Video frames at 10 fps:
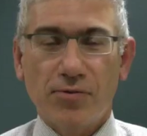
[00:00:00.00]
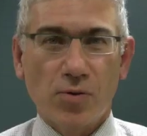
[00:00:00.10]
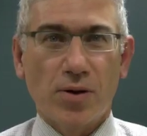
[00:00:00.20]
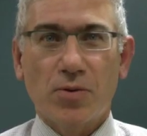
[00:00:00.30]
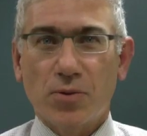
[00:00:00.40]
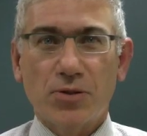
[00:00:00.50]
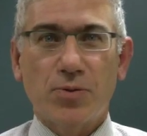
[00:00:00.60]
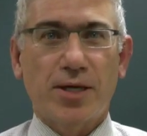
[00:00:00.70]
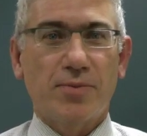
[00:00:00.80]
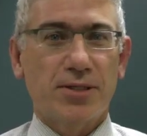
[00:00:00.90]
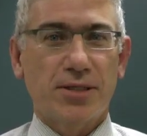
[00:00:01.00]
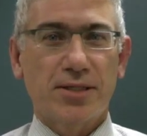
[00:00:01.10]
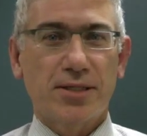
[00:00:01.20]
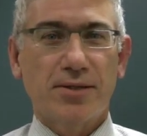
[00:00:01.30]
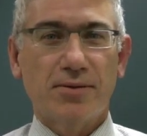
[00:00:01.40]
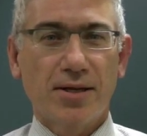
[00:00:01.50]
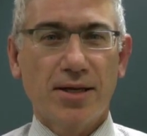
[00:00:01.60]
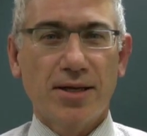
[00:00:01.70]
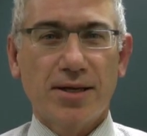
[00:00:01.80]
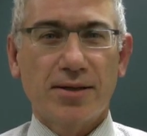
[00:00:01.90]
Everyone that wants to become a citizen
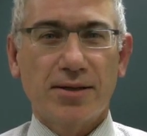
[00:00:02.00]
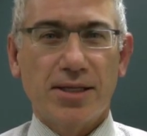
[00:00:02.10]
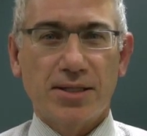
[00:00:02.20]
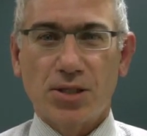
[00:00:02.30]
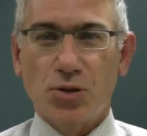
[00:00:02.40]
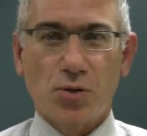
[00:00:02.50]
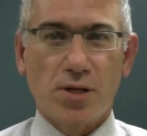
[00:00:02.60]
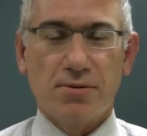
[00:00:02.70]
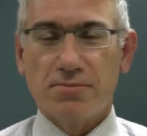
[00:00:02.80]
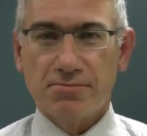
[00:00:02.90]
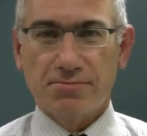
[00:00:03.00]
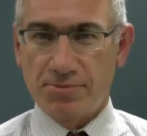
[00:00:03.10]
gets to join